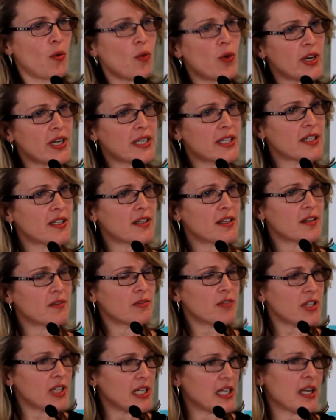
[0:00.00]
what is it that
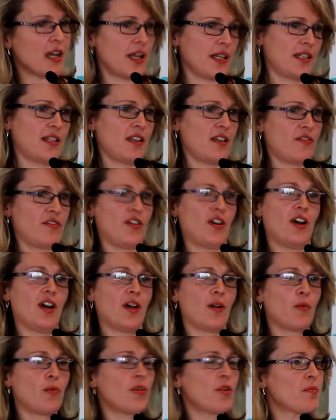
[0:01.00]
really lights their
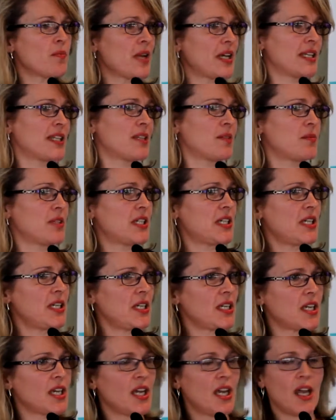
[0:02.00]
fire? What makes them
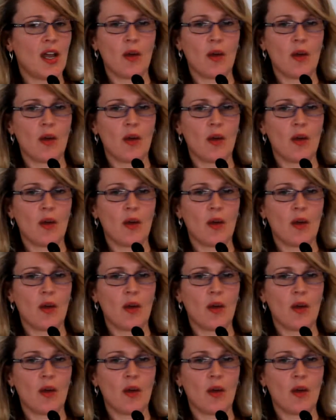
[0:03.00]
tick?